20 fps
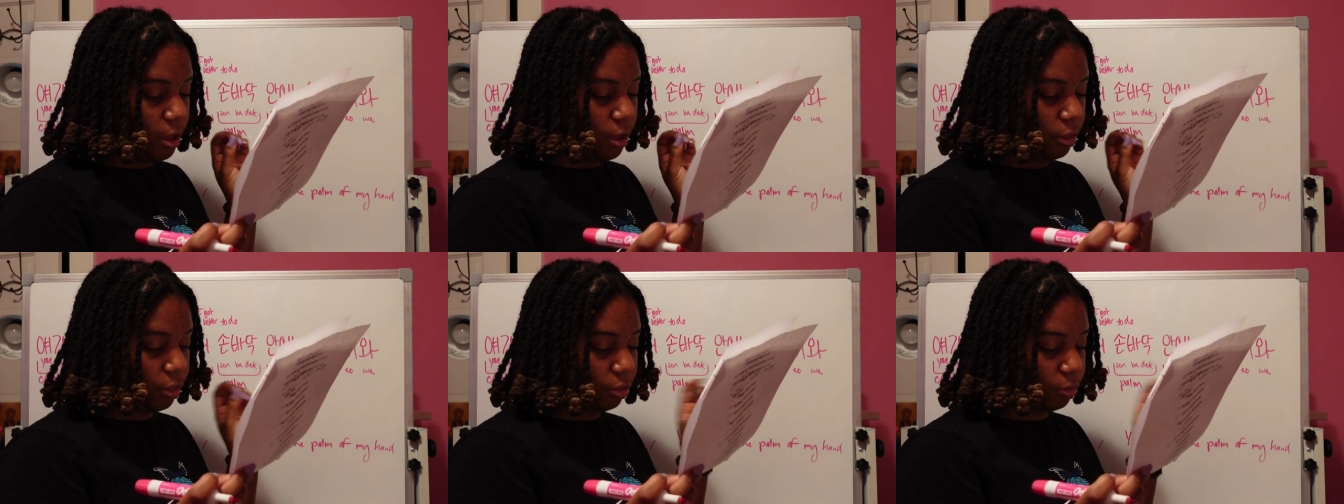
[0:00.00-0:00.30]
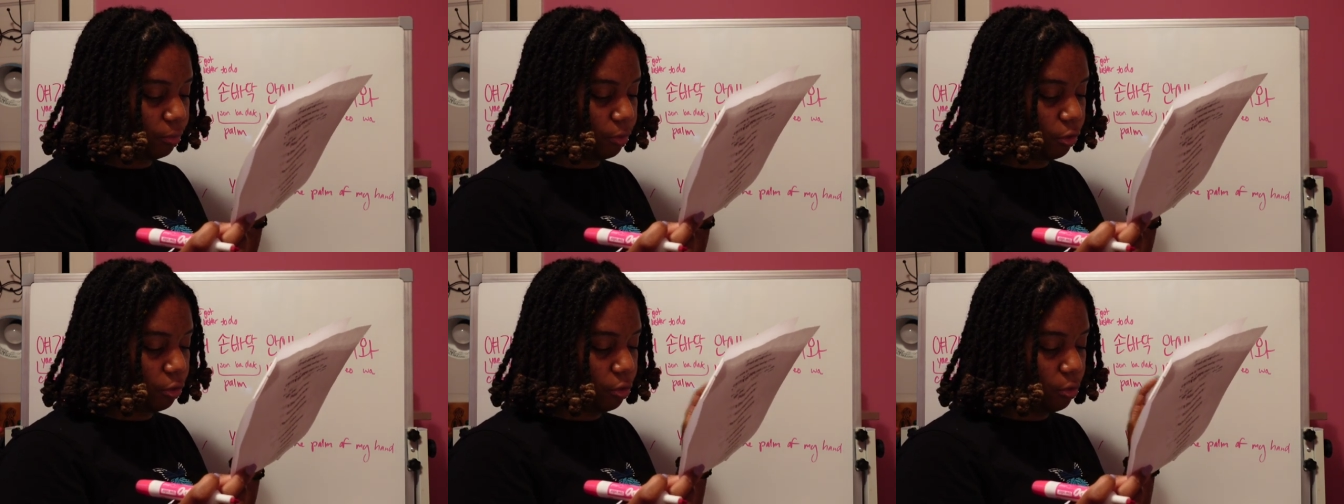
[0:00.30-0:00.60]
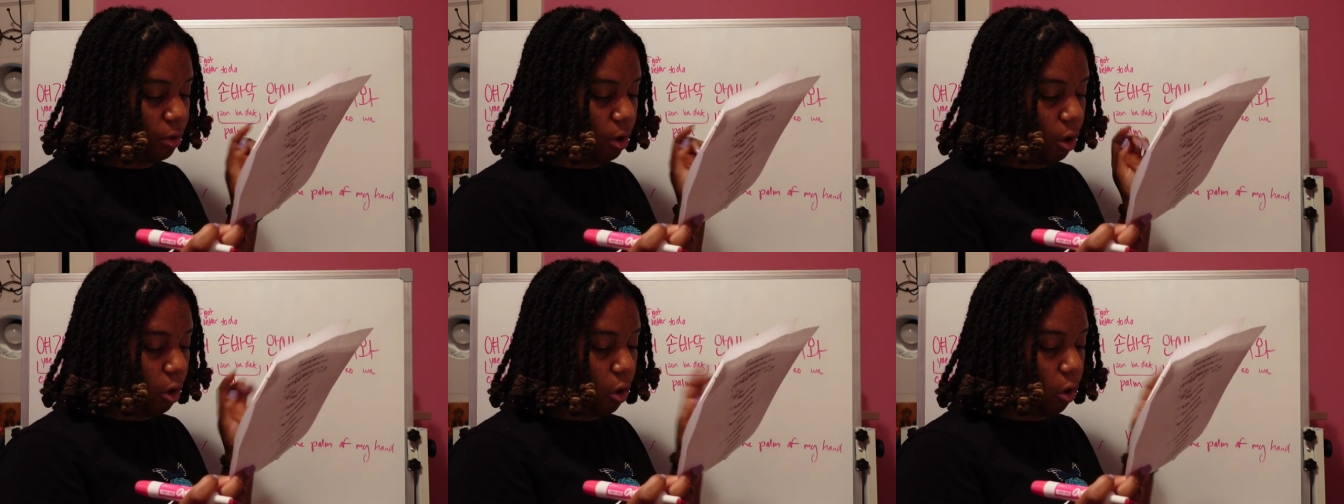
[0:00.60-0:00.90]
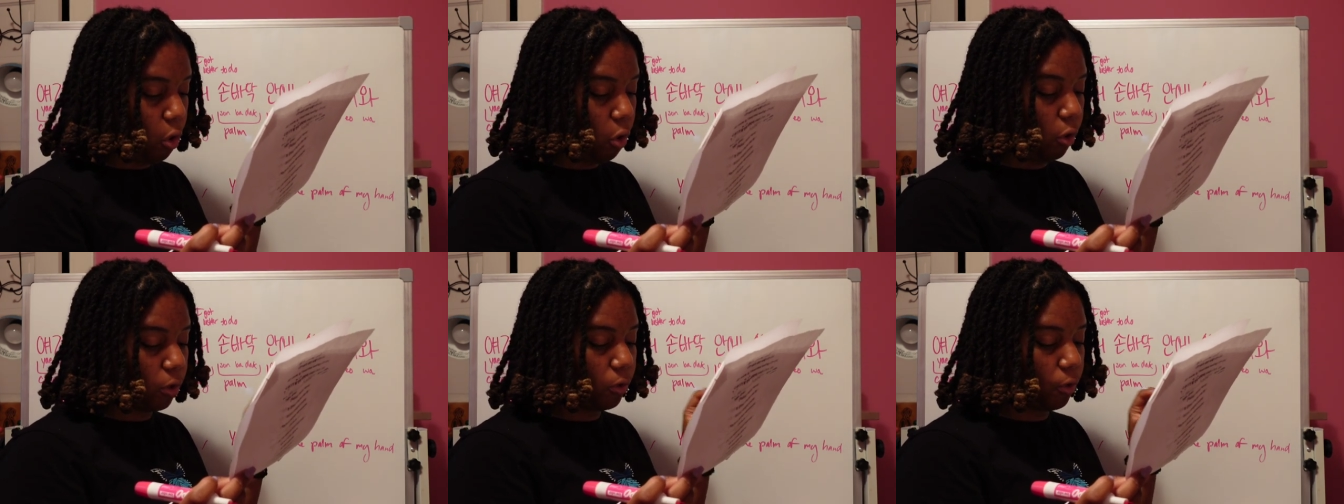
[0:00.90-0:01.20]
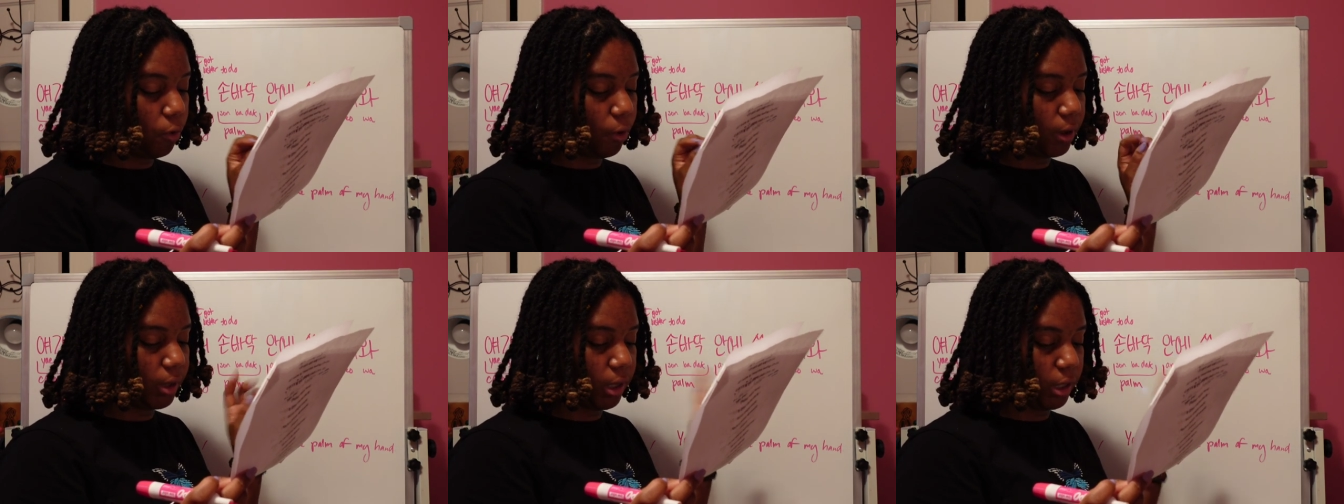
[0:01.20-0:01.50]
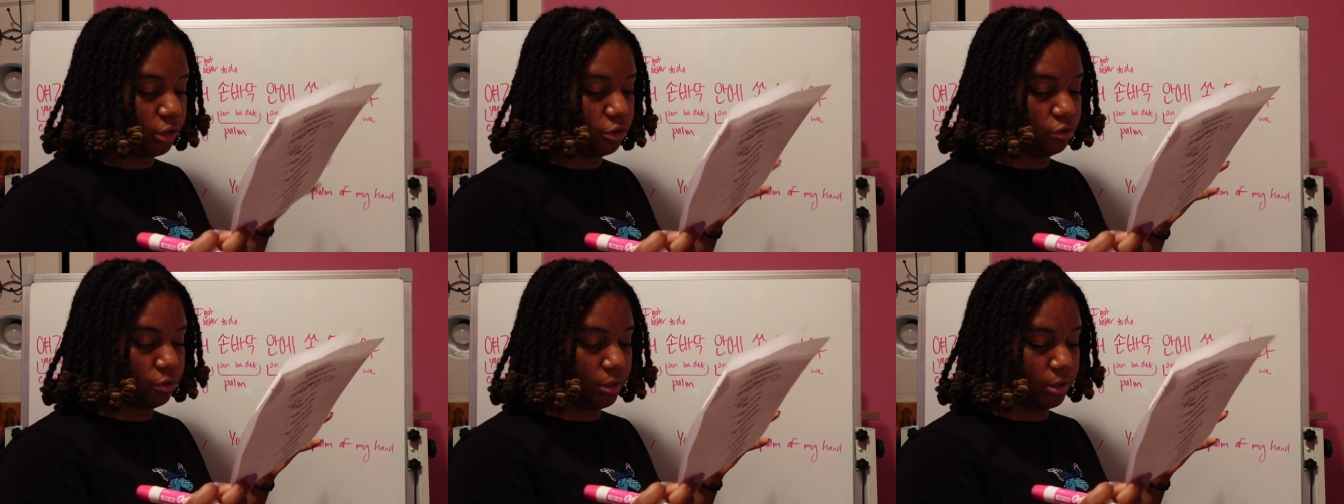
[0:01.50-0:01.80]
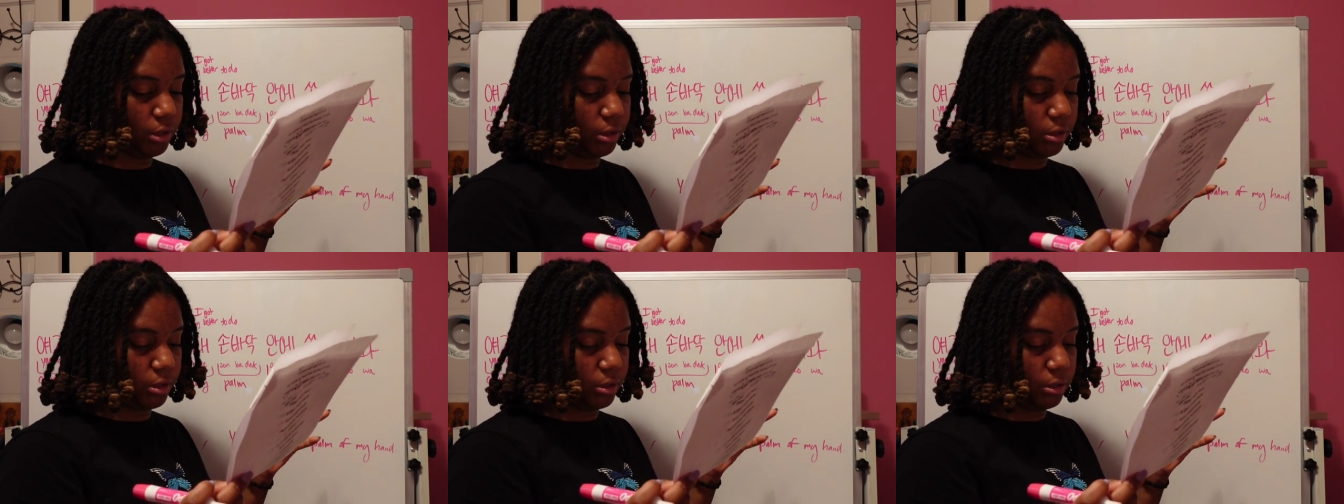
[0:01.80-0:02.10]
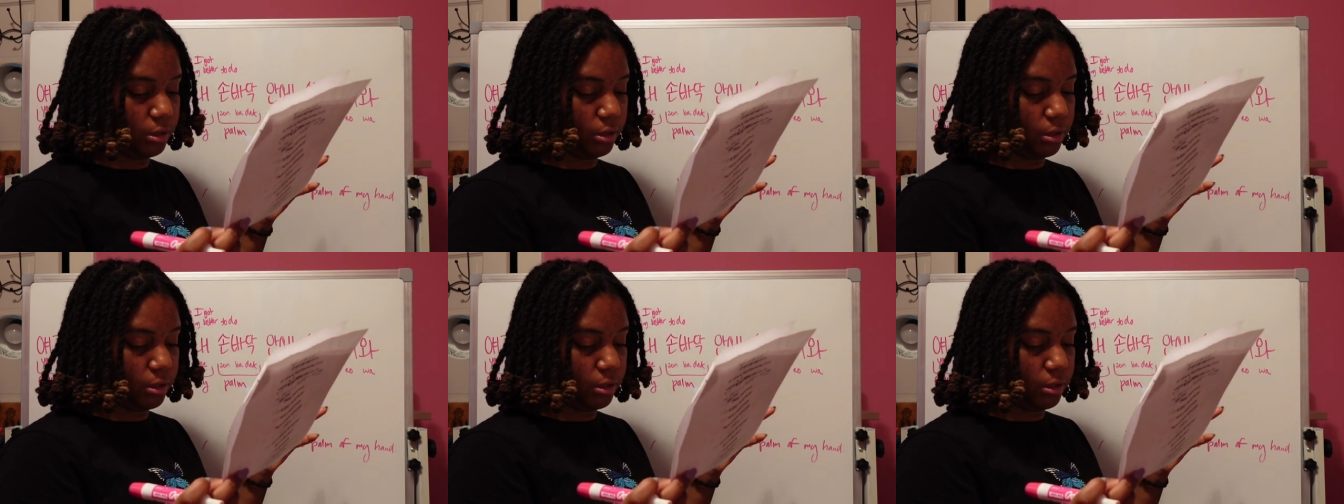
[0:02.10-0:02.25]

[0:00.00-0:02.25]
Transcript: through a hole or an entrance.